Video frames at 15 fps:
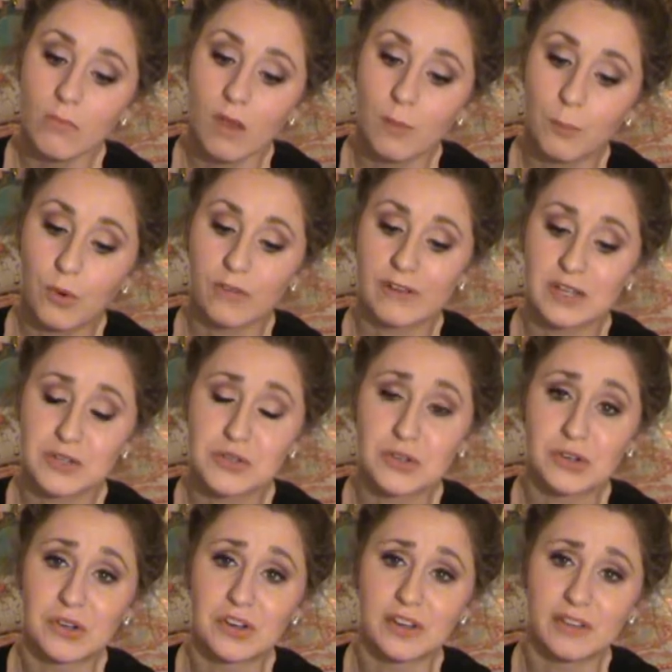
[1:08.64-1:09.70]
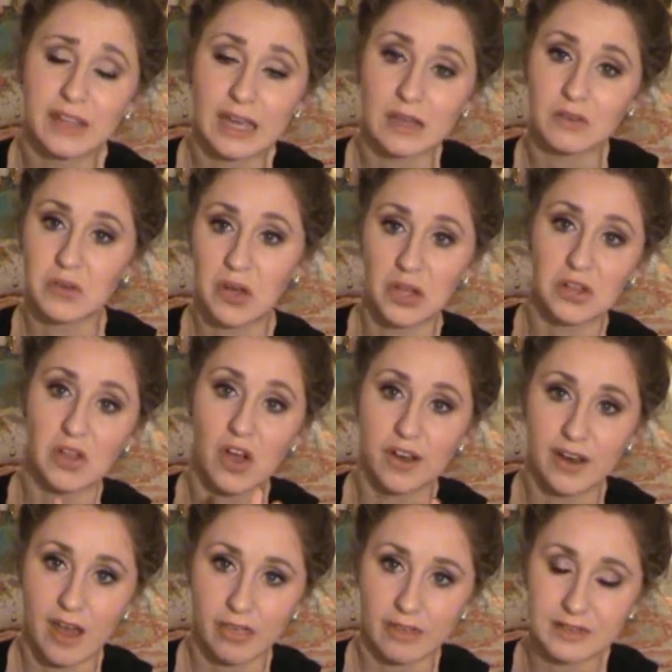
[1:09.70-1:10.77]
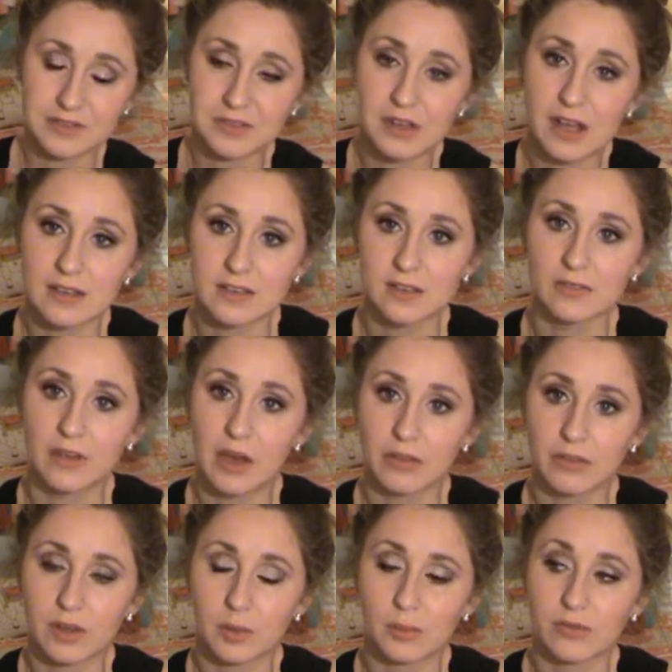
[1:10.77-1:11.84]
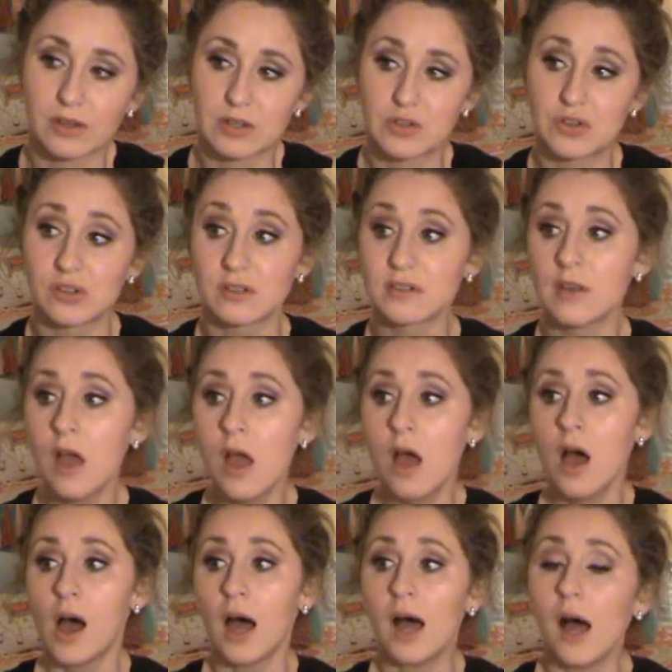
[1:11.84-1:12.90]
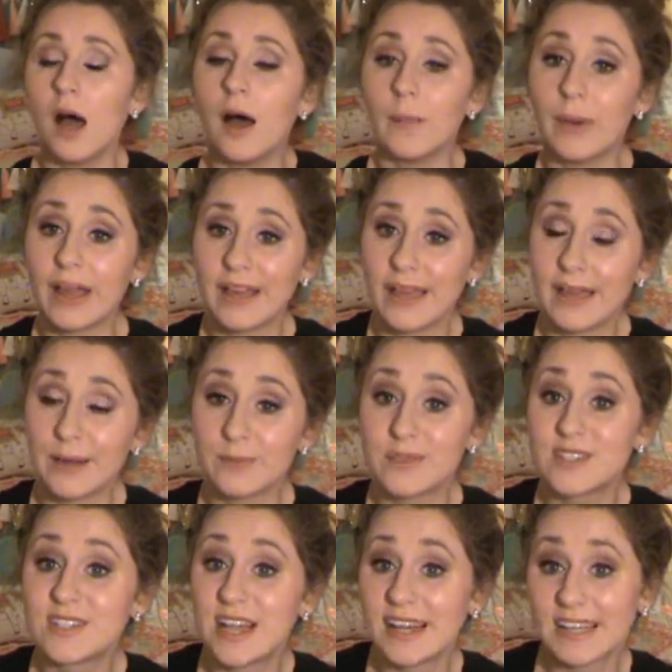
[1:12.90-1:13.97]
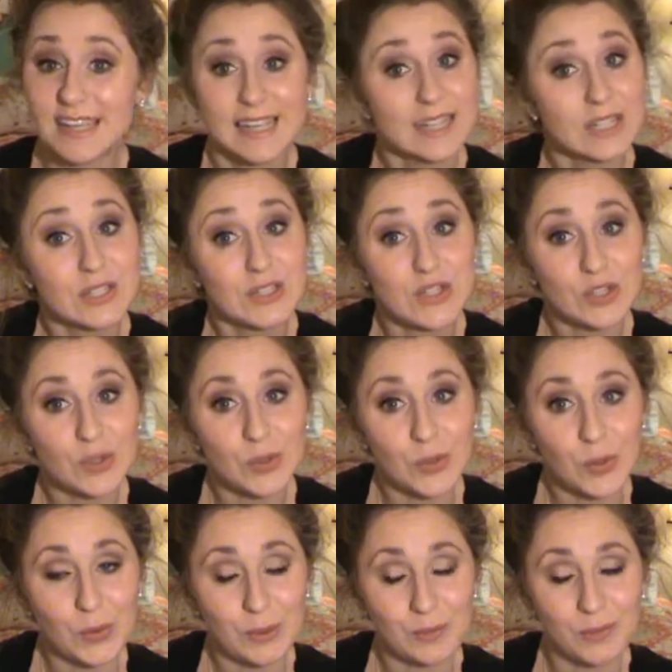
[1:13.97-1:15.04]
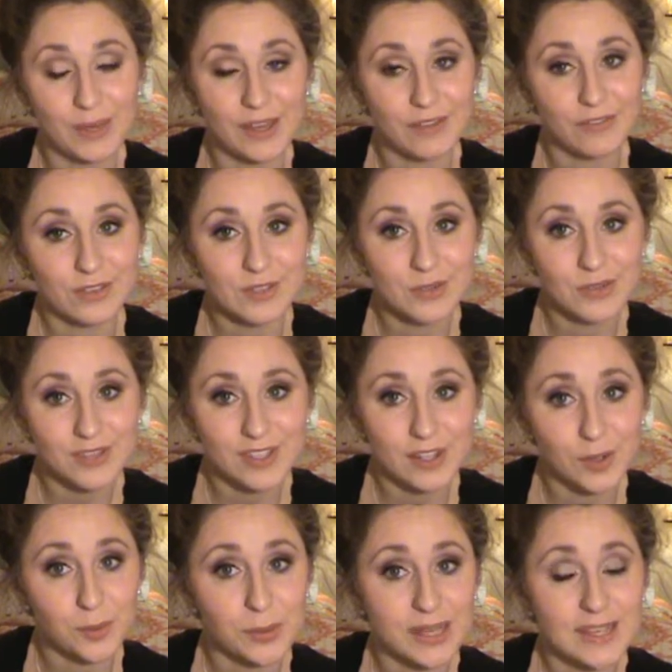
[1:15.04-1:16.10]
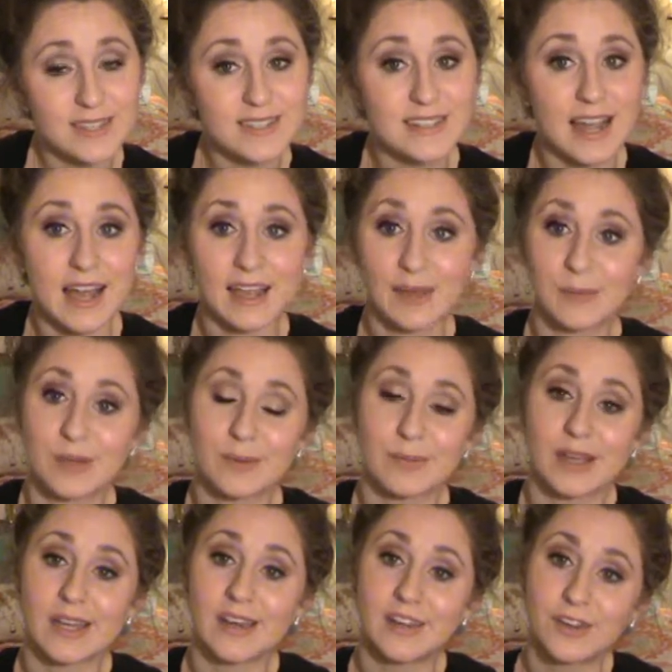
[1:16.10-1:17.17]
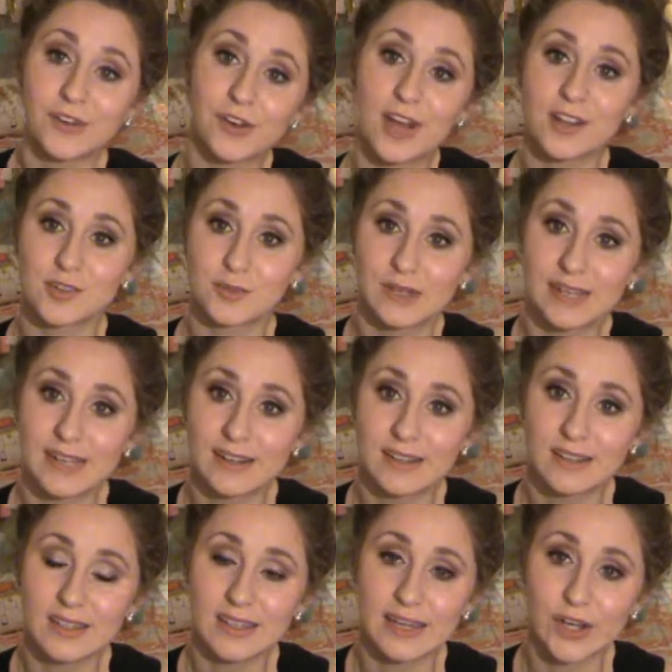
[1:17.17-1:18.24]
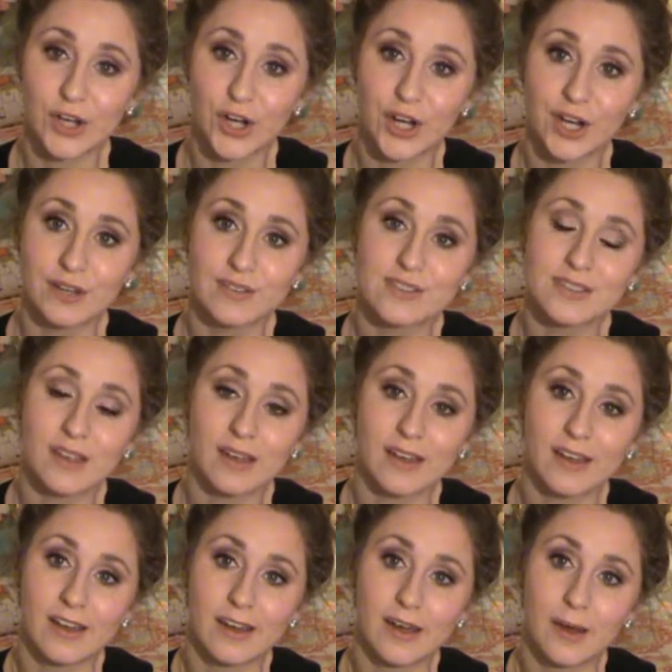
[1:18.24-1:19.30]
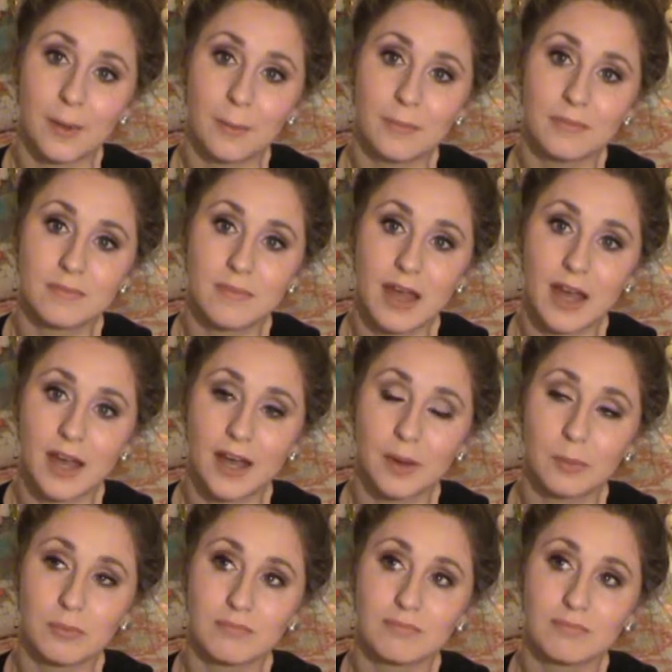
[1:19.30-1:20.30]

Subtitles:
professional, like a law and ethics class of healthcare professionals. I am studying to be a physical therapist. I am in my undergraduate years at